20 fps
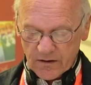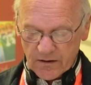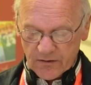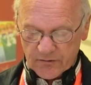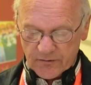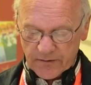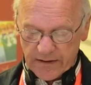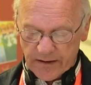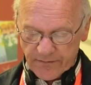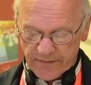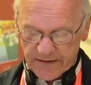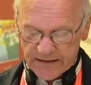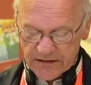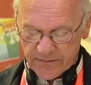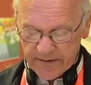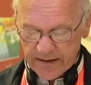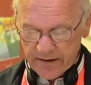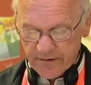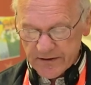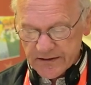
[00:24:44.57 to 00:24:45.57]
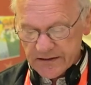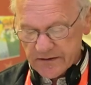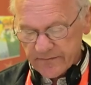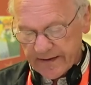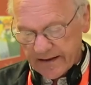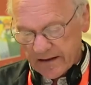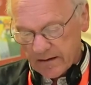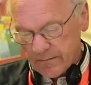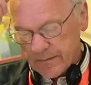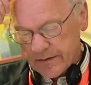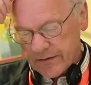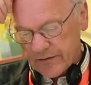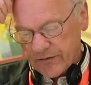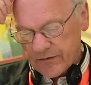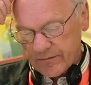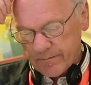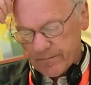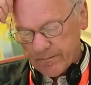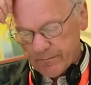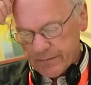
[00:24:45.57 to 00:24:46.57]
Throughout these various
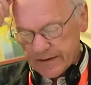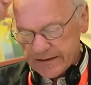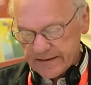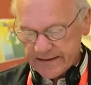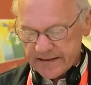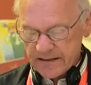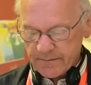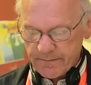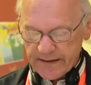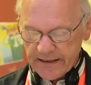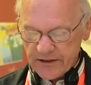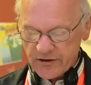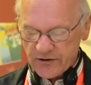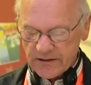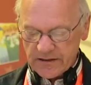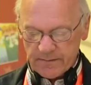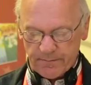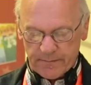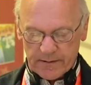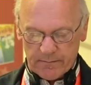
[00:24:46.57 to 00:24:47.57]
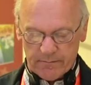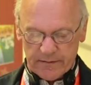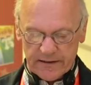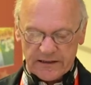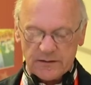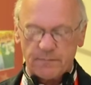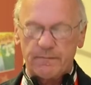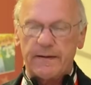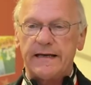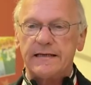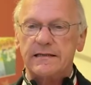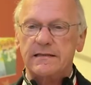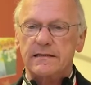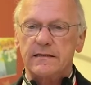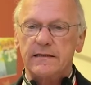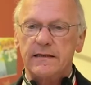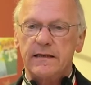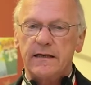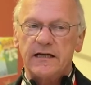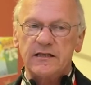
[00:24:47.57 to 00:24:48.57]
developments, participation in the public
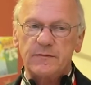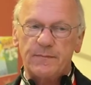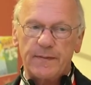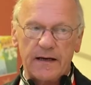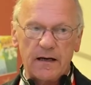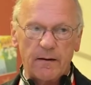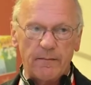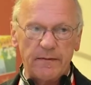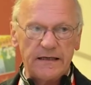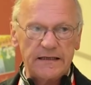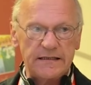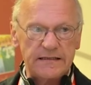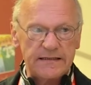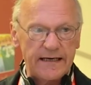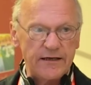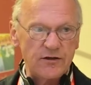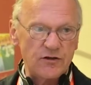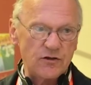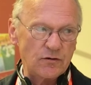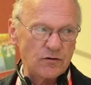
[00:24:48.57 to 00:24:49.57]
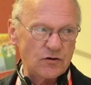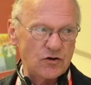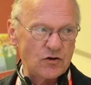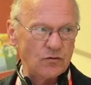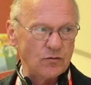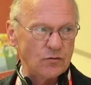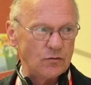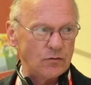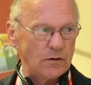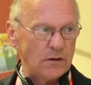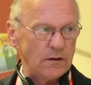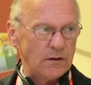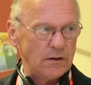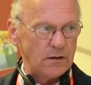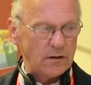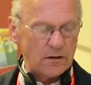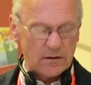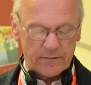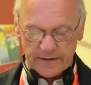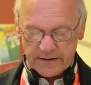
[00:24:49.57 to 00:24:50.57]
space has become an essential tool
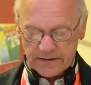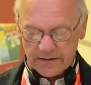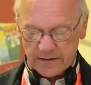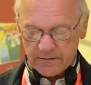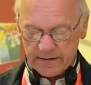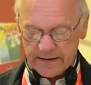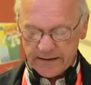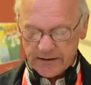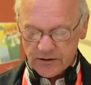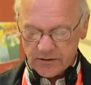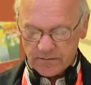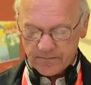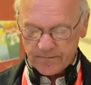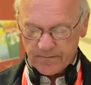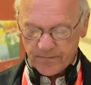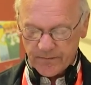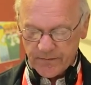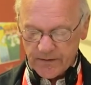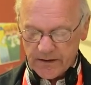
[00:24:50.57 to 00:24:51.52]
of integration,